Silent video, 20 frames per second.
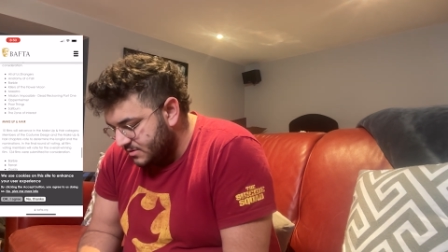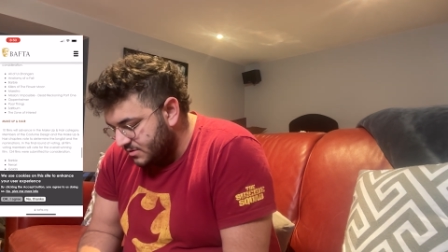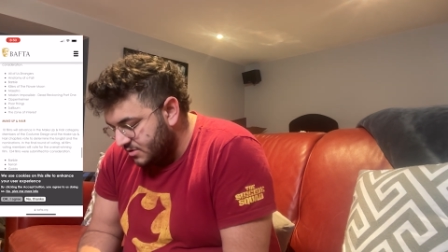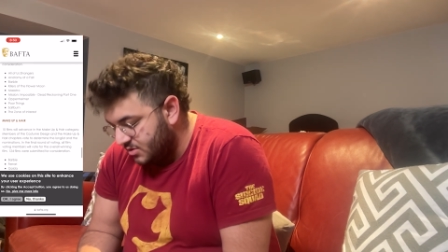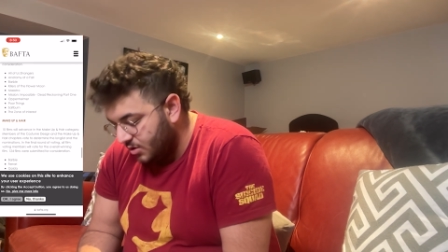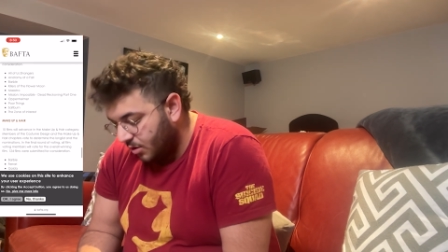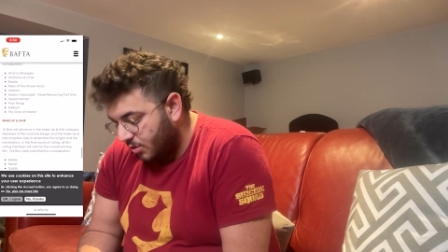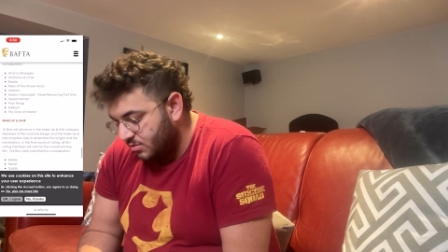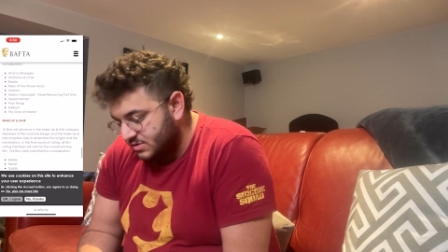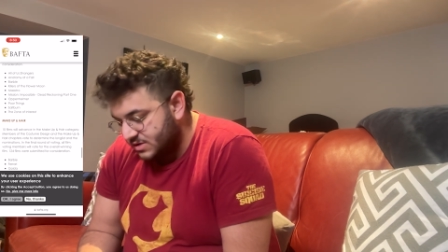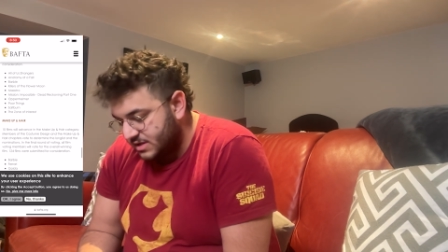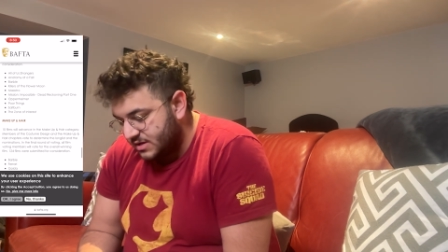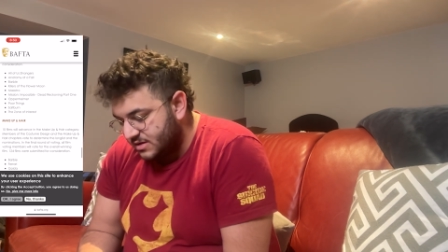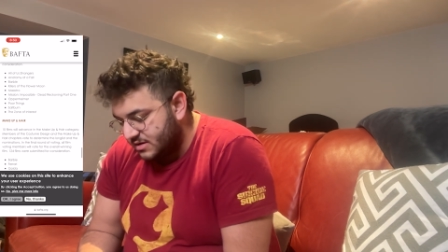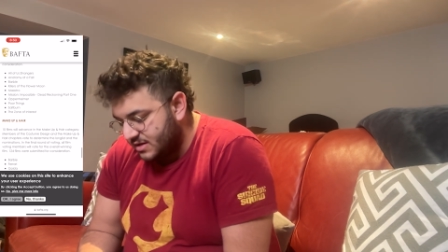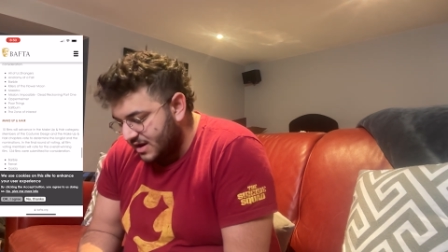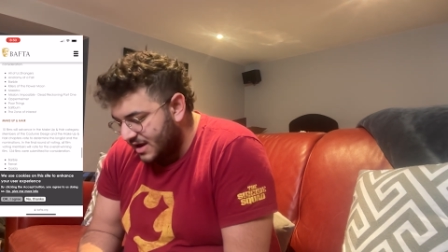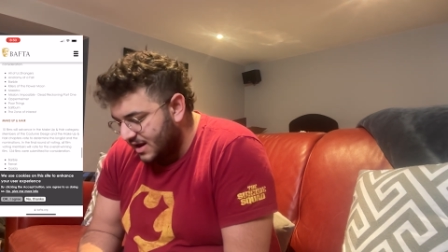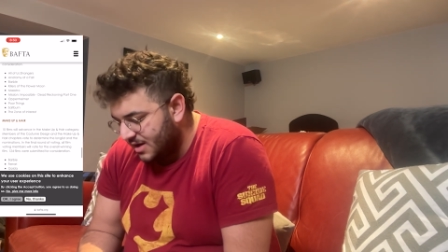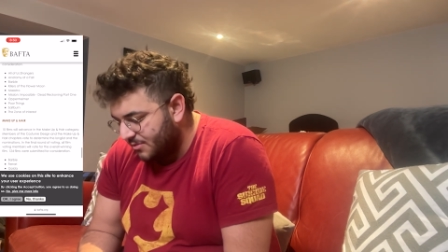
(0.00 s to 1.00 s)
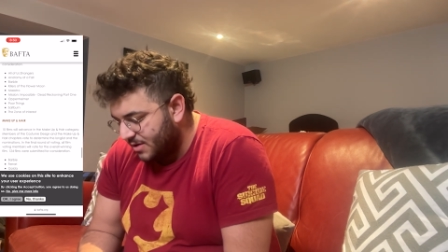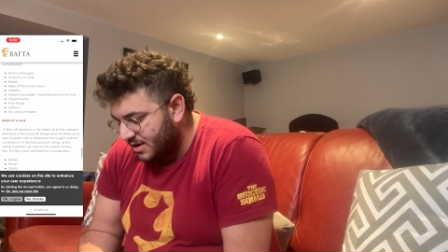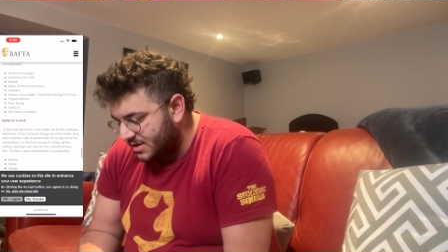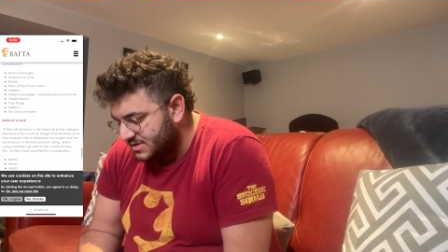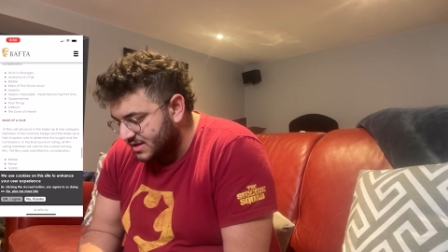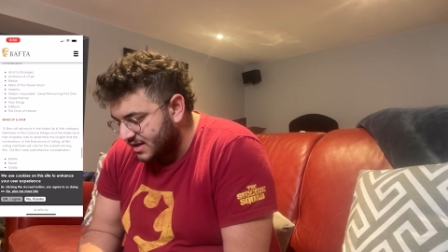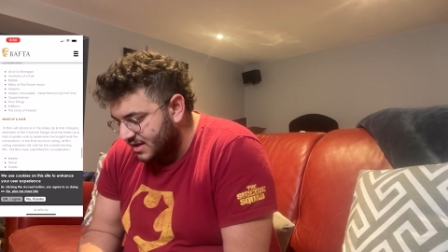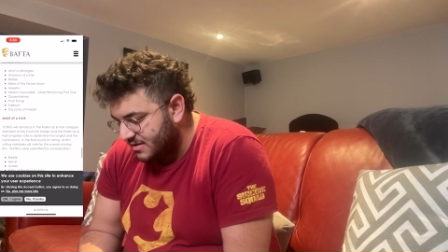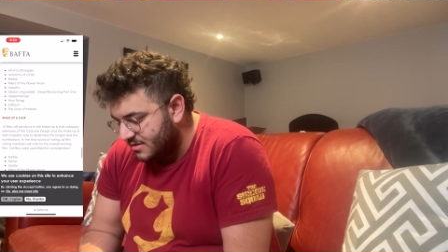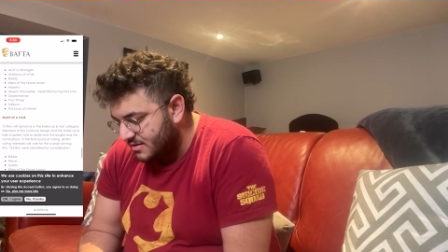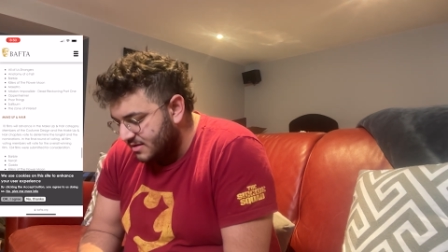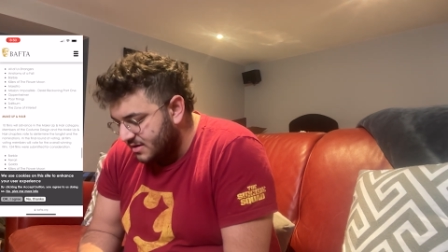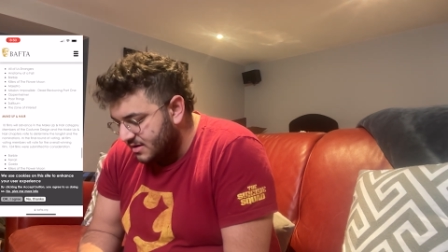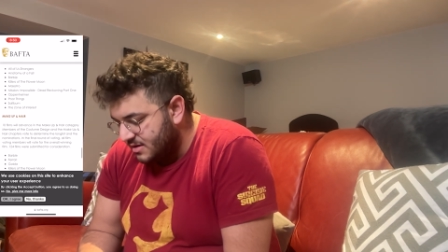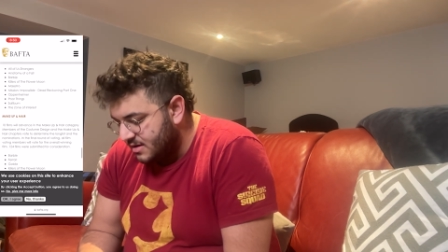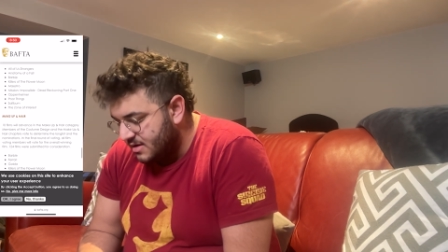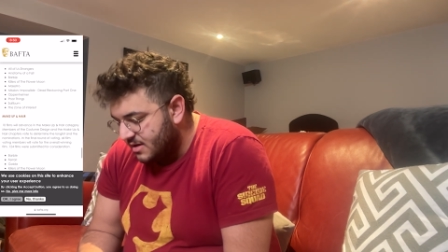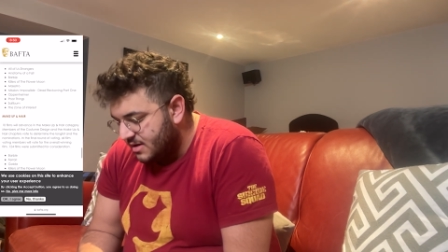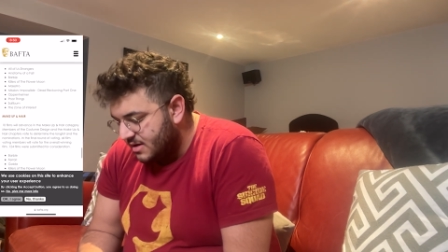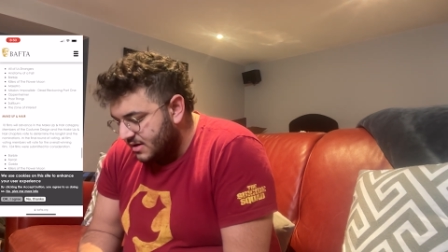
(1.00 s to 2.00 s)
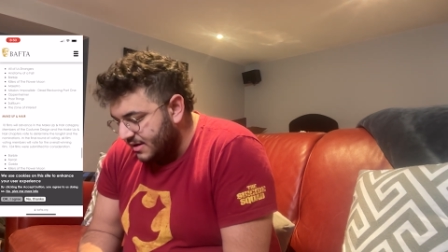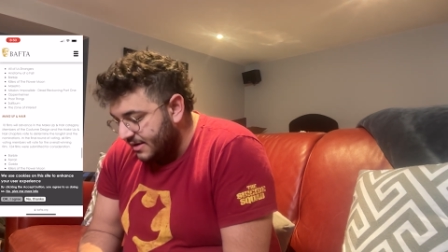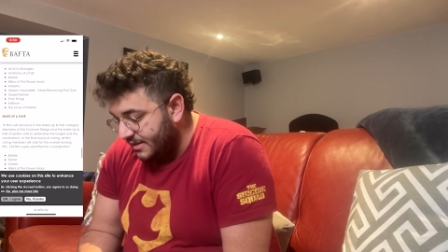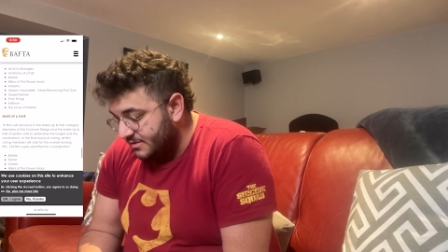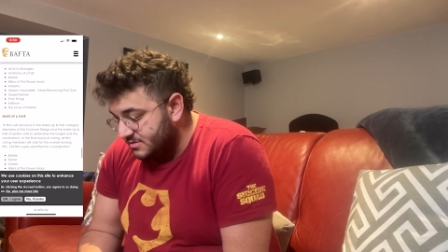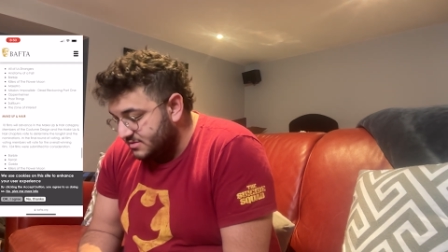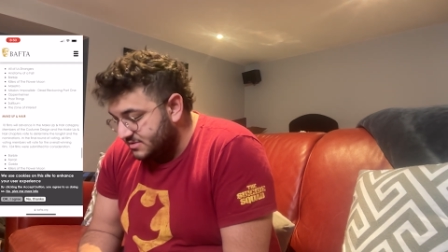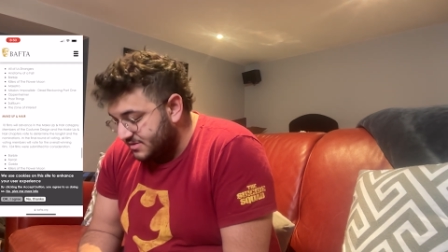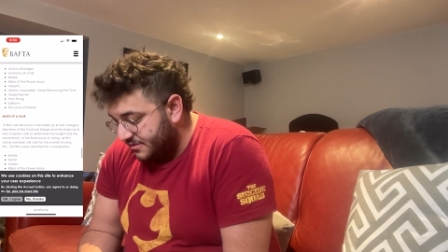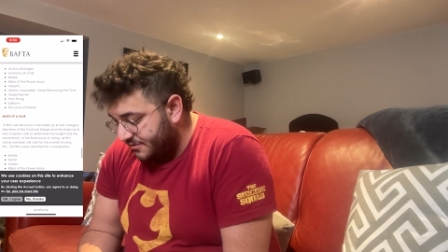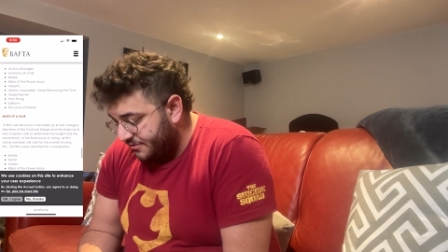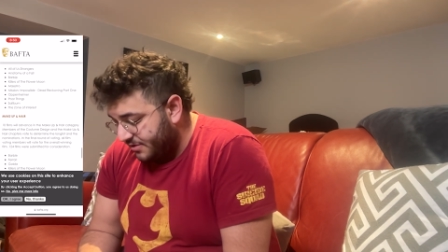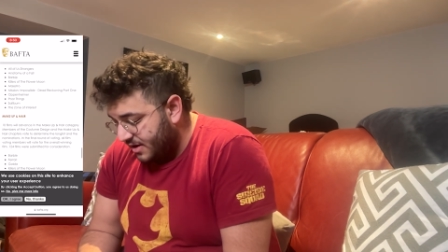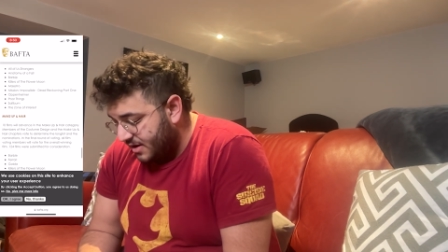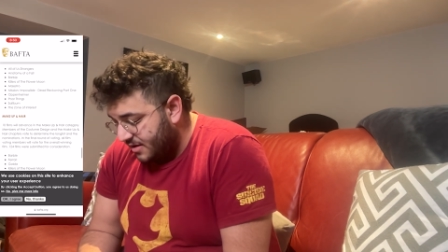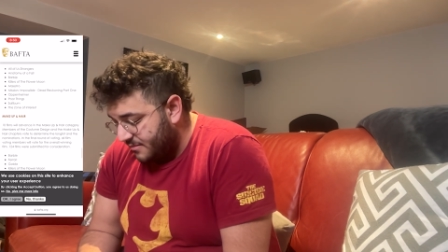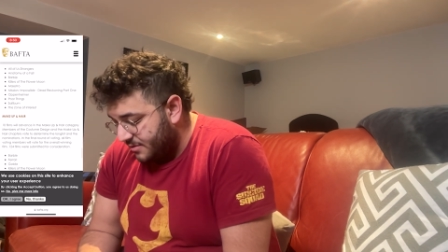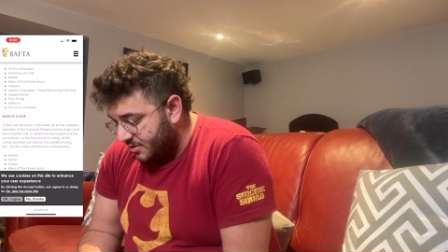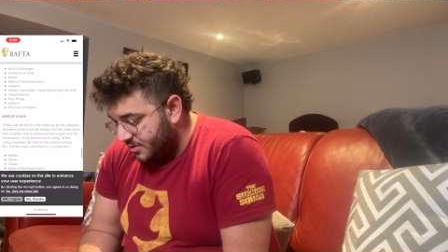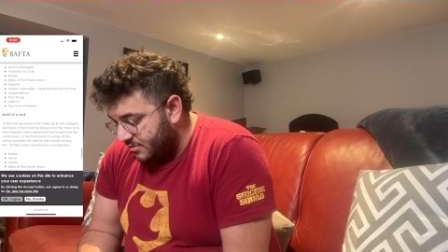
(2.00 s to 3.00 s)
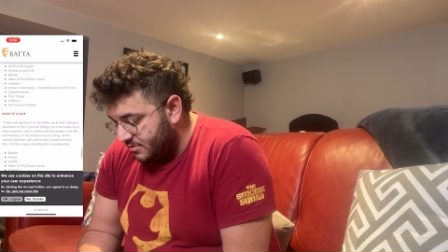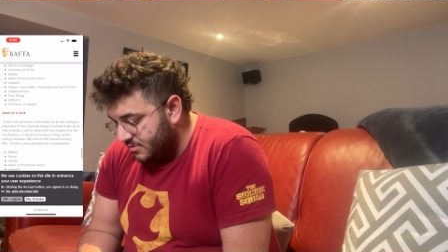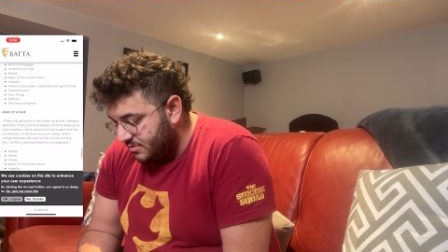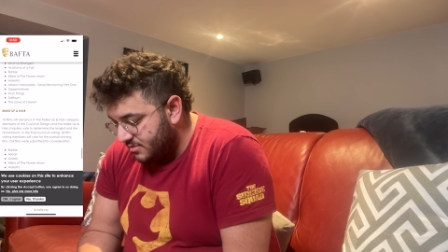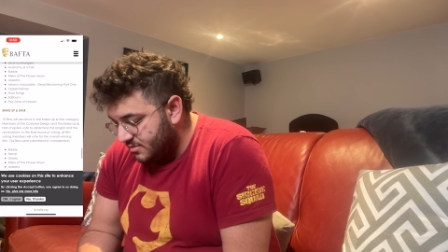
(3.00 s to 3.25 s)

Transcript: Golda. I gotta watch that. Killers of the Flower Moon.